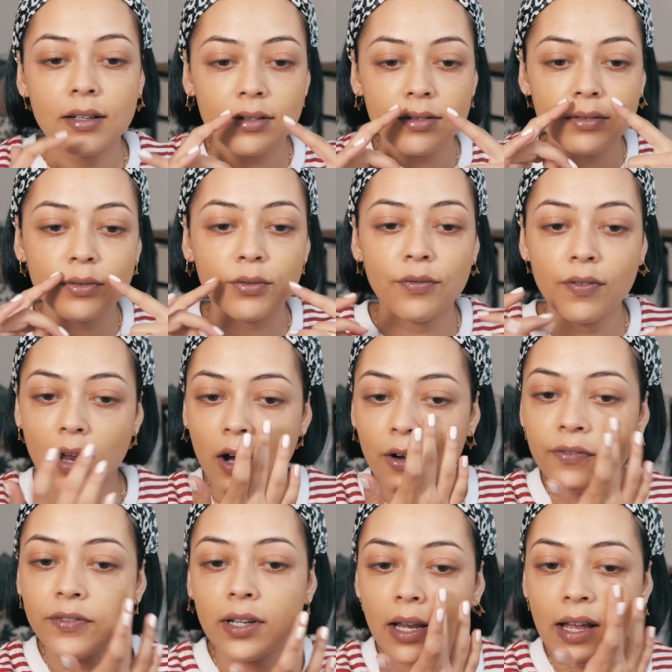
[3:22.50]
sort of
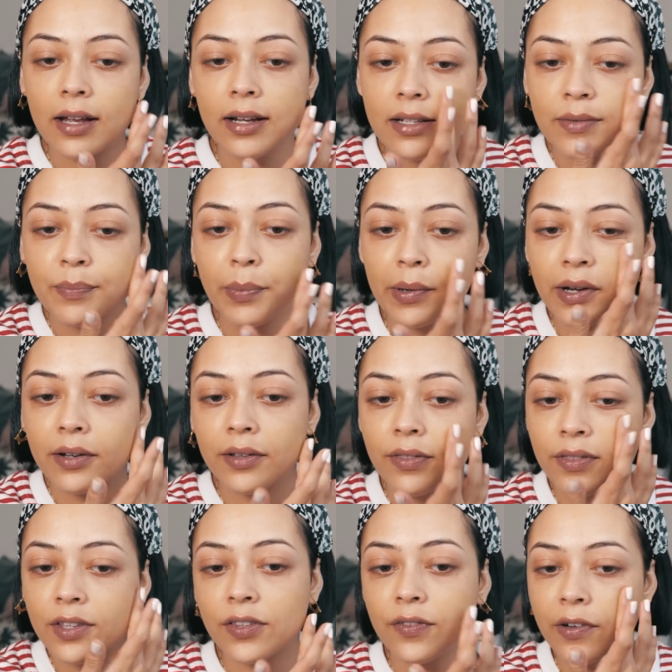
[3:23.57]
laughter lines, but
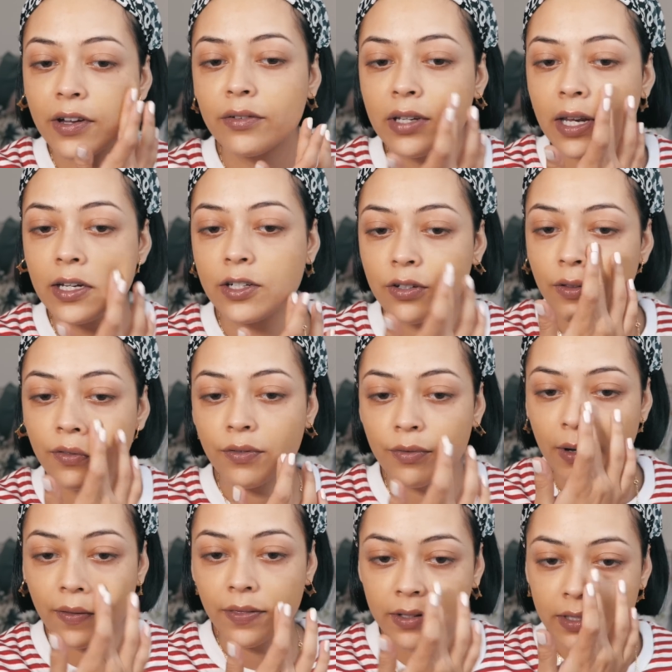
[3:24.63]
this foundation
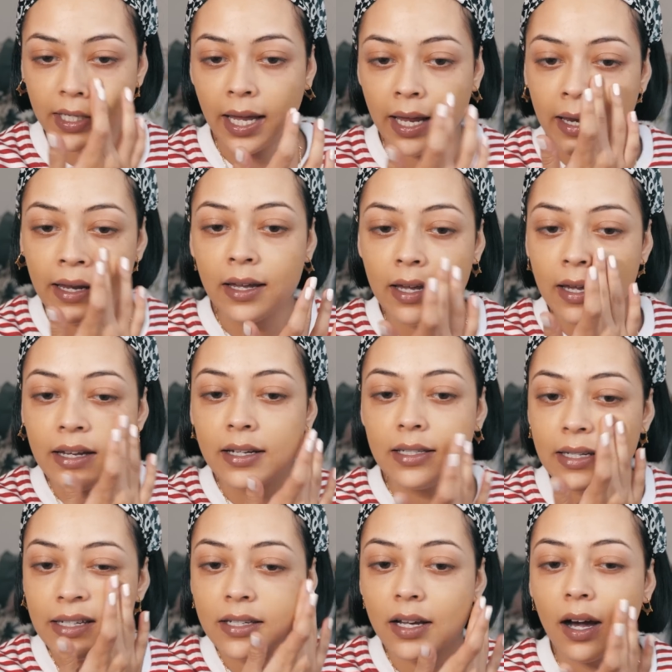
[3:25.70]
throughout the day
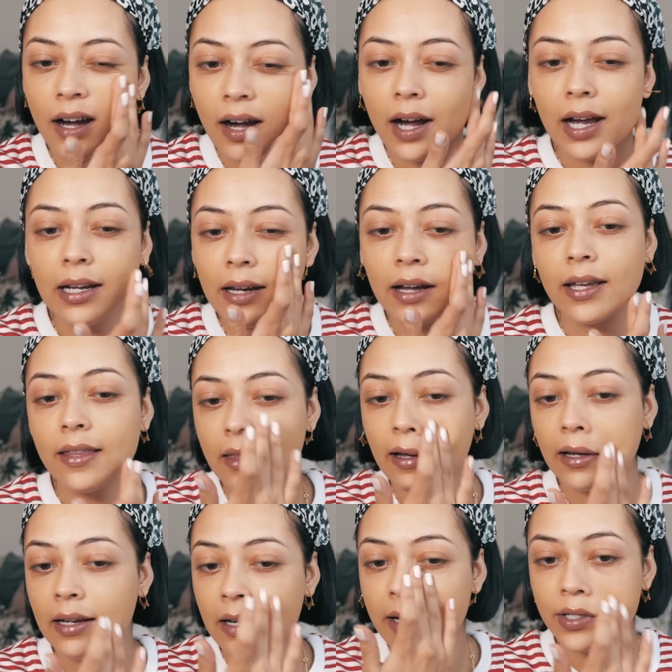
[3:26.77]
did highlight
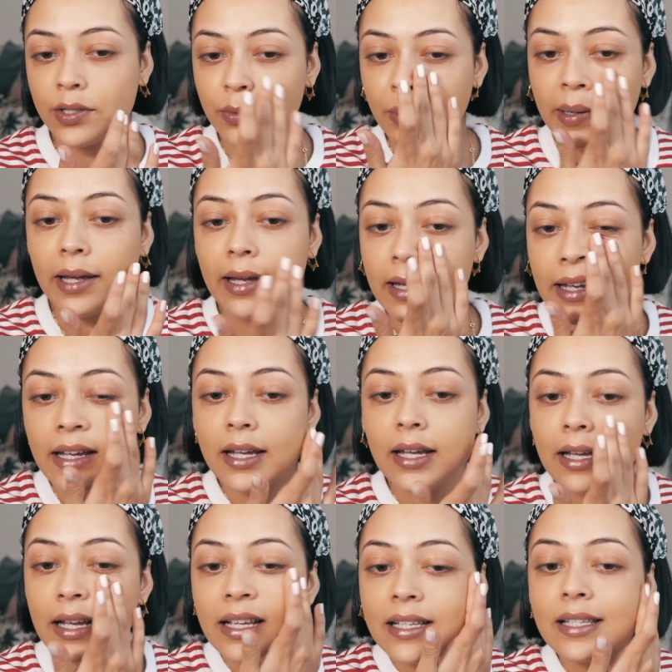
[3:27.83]
that a little bit.
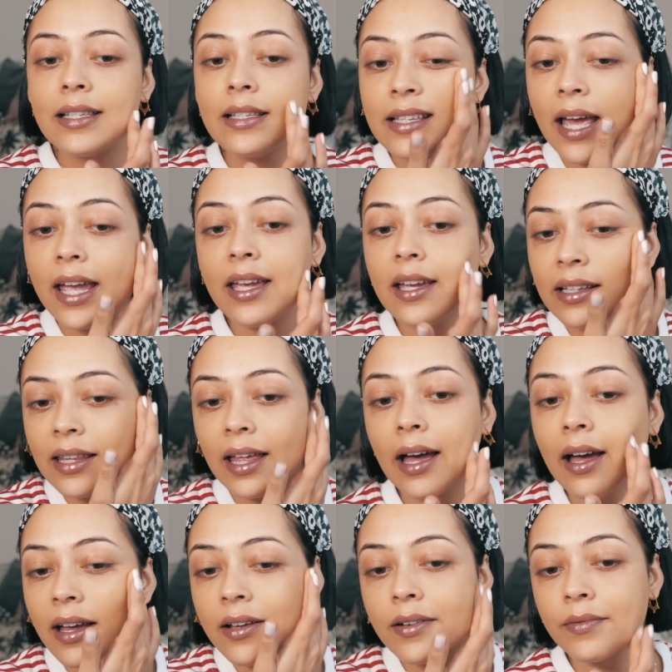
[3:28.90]
Saying
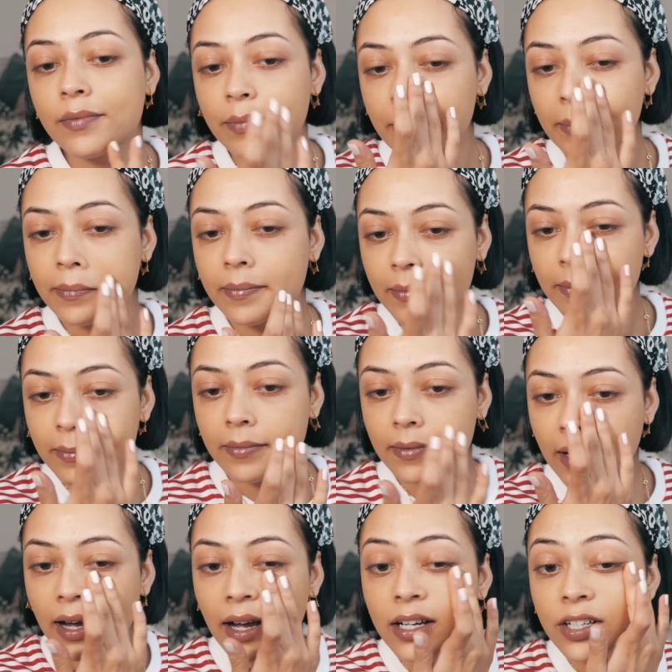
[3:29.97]
that,
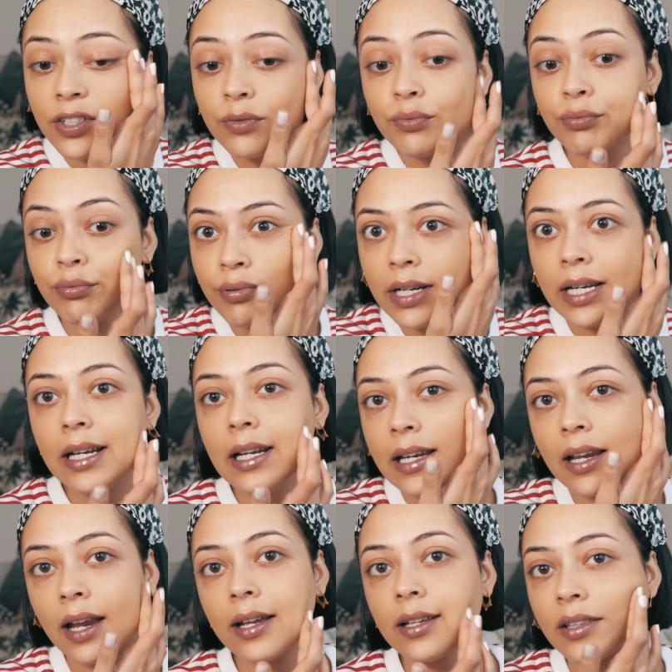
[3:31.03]
I just really
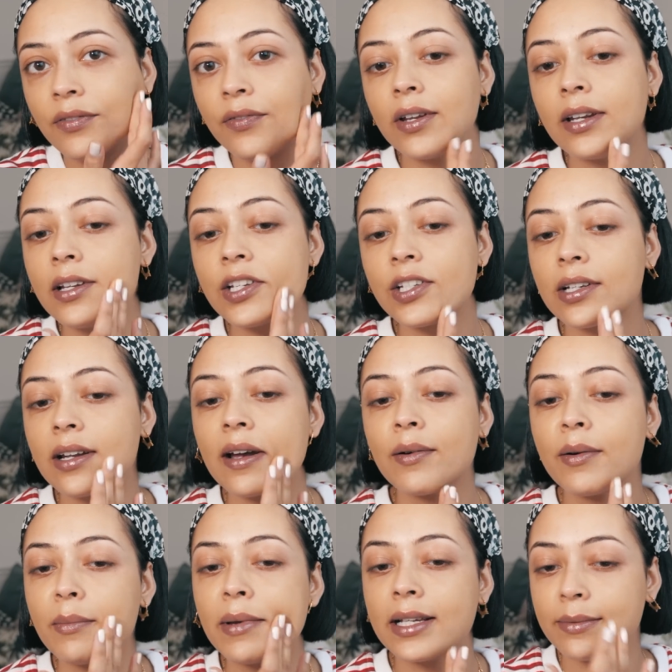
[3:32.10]
like the finish and how
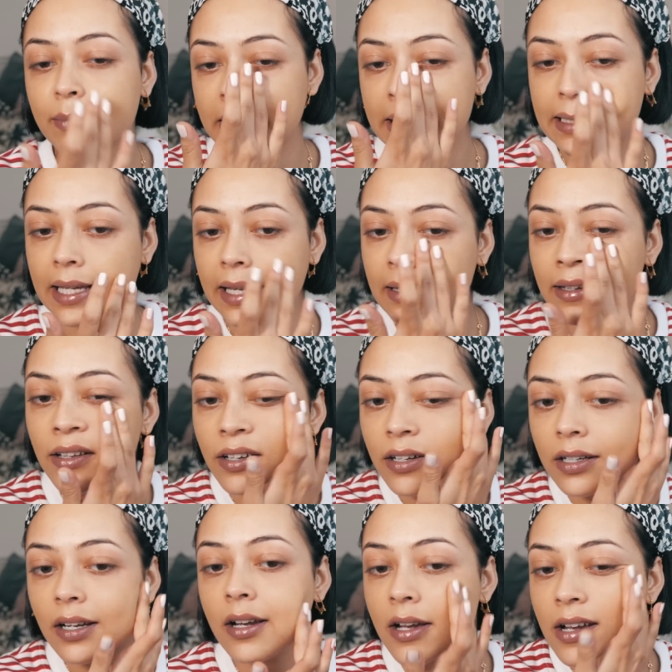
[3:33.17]
it makes my skin
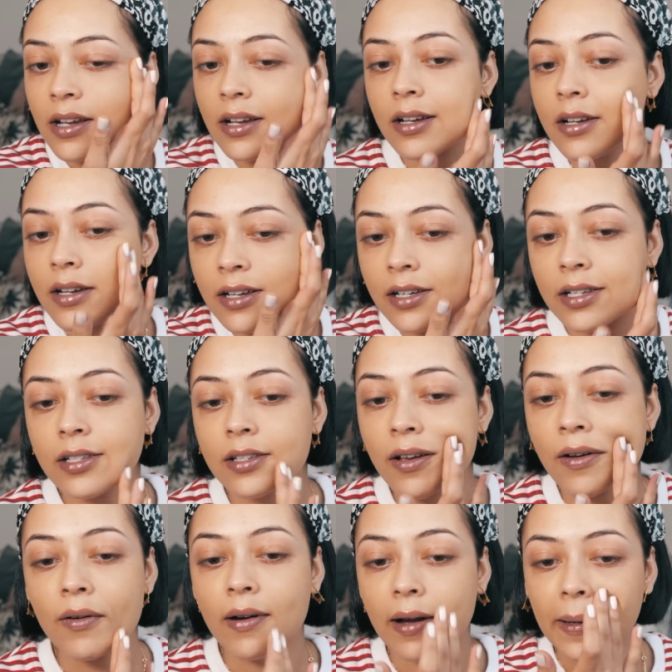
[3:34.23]
look,
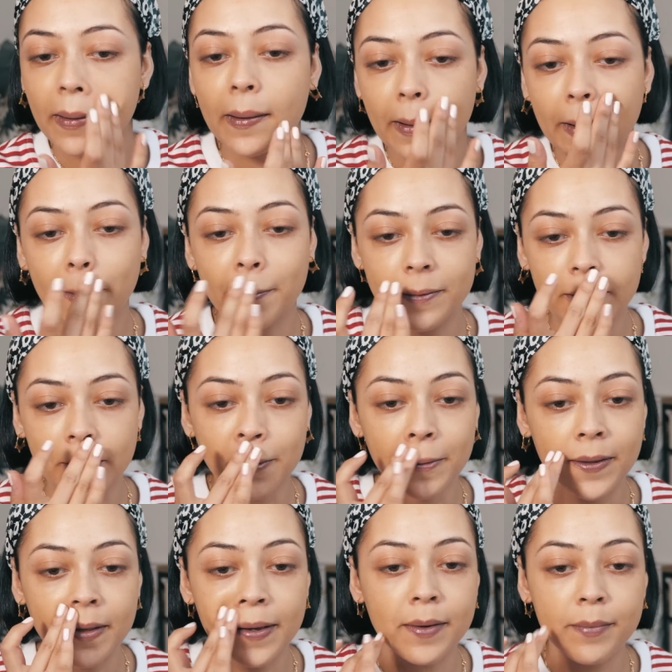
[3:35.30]
so I can kind of deal
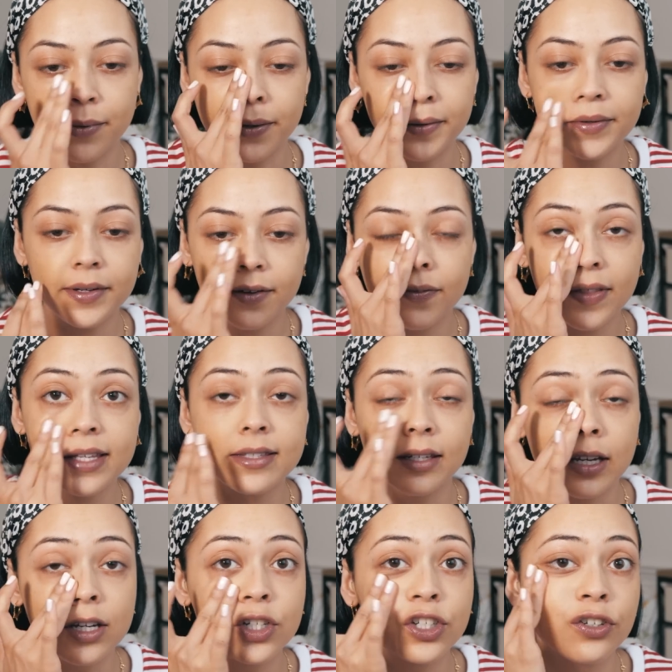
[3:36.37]
with it. But if that's an
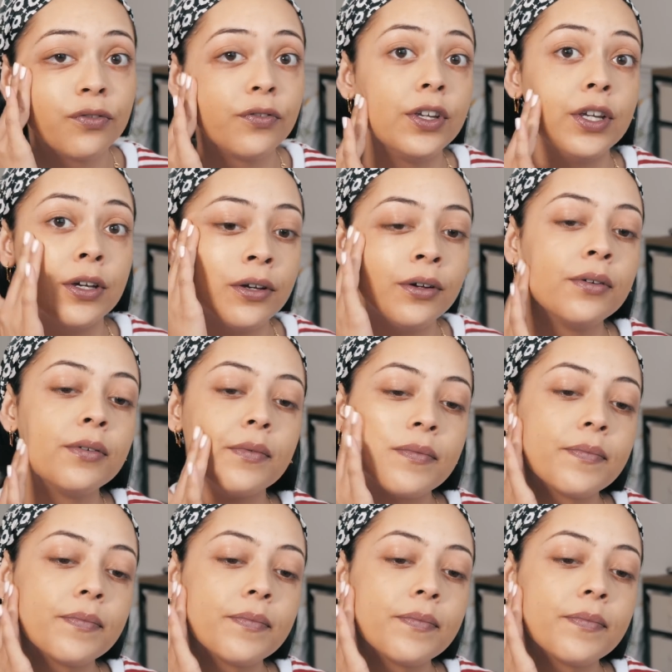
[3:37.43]
issue for you,